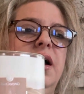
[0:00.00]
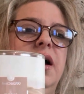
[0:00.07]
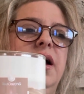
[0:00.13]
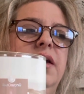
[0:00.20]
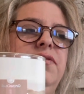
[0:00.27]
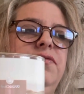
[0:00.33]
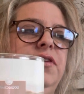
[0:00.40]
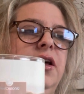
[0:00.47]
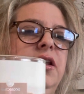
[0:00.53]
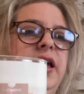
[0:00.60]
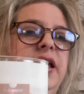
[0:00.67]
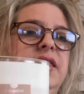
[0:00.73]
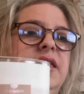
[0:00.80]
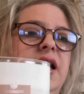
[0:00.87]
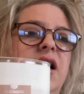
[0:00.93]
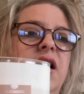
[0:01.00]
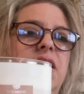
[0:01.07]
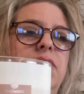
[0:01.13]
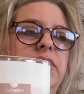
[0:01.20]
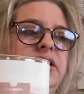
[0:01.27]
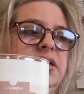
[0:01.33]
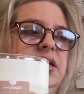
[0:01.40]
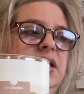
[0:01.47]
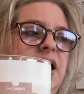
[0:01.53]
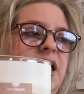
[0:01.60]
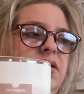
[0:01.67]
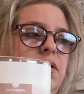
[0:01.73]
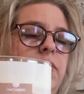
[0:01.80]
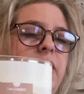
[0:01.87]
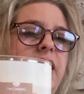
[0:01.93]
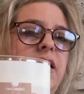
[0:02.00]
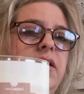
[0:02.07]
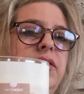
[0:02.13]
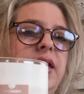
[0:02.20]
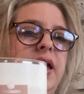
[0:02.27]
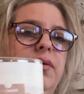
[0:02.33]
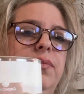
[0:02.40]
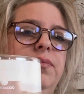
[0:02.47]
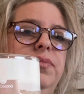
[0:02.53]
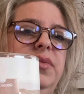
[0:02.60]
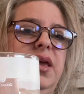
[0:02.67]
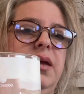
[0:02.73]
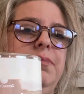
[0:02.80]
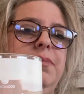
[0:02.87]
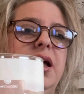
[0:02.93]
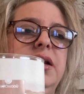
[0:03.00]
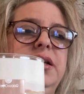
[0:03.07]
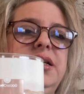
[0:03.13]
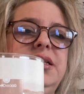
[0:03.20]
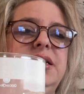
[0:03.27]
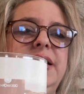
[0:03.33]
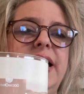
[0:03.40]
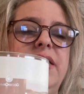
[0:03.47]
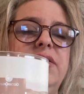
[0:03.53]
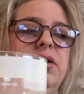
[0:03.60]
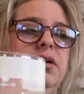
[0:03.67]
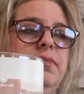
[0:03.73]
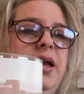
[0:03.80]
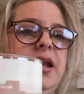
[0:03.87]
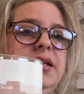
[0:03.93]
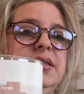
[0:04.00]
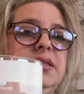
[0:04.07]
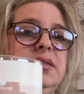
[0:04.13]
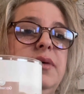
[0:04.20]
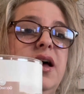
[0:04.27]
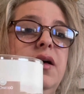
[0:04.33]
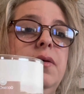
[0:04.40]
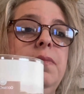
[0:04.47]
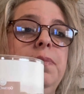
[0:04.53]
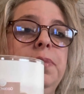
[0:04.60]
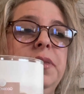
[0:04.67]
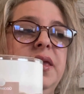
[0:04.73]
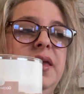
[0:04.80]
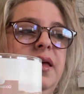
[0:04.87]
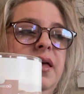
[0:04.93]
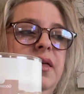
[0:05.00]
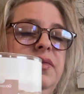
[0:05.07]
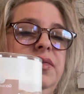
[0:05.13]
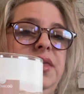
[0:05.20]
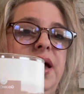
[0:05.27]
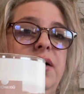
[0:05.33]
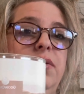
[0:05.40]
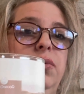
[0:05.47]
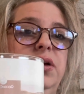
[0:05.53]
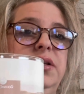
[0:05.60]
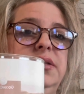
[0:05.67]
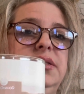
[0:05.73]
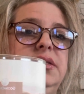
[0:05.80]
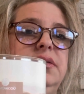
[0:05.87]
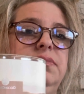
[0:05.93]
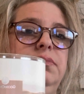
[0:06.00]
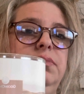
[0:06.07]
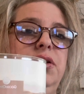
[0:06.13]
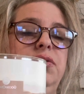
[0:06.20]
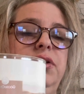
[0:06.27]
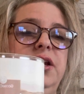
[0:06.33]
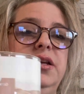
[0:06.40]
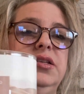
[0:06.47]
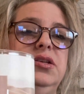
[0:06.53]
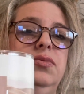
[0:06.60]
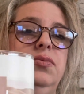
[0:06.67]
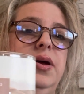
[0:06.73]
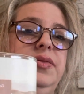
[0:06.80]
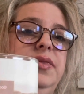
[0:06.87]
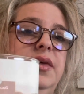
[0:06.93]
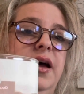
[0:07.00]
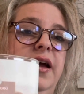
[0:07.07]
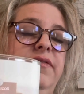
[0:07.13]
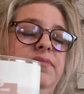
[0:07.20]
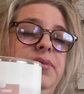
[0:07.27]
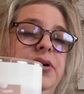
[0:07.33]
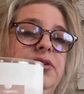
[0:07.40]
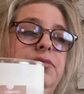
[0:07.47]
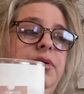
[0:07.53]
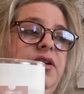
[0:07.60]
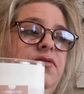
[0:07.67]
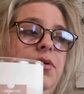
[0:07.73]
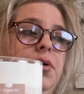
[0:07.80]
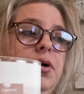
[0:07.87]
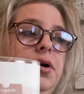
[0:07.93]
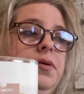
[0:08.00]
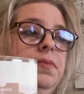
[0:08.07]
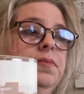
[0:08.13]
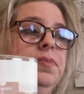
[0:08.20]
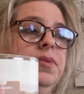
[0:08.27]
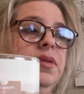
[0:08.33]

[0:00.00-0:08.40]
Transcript: I felt like they all went together well. They melded together and made a smell that was unique to what I've burned before.